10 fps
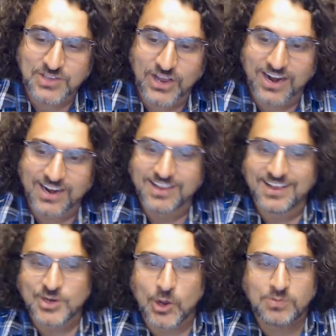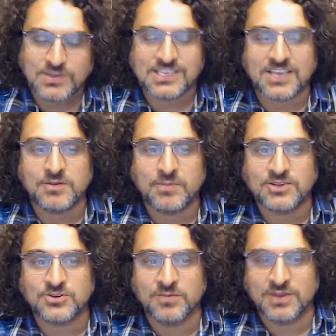I'm sorry. No, please give me
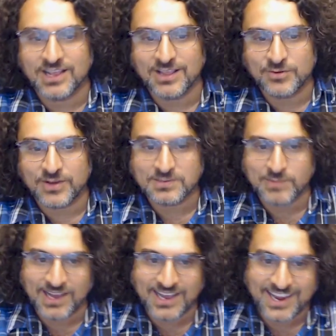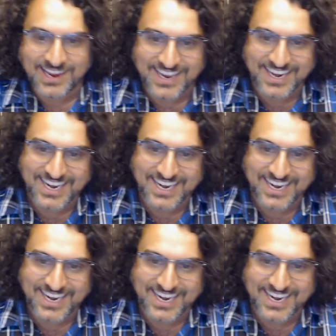Patreon money. I love you guys. Bye.